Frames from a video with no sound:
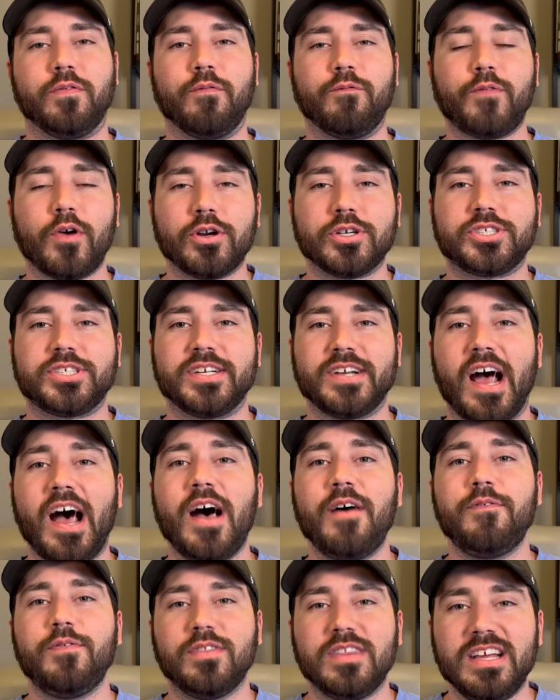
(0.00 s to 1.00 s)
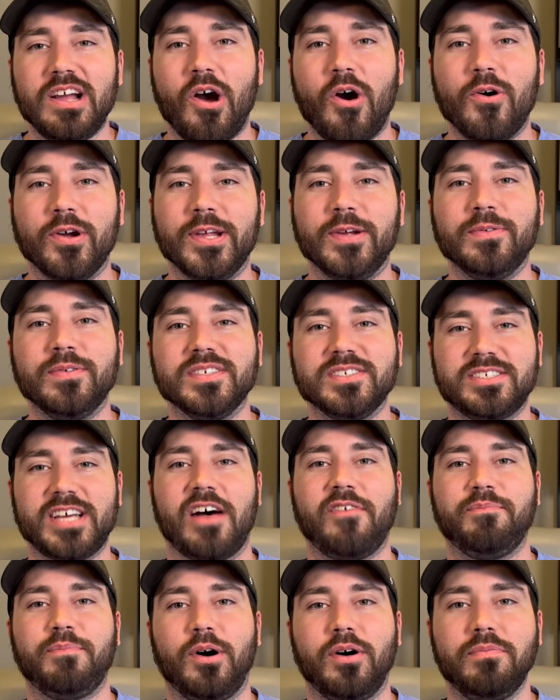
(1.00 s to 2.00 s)
version of the OU
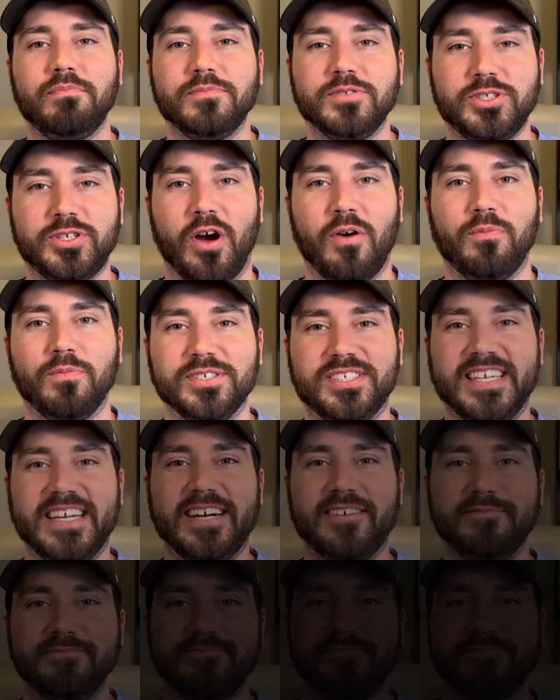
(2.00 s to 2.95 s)
Softball Show. We'll see you.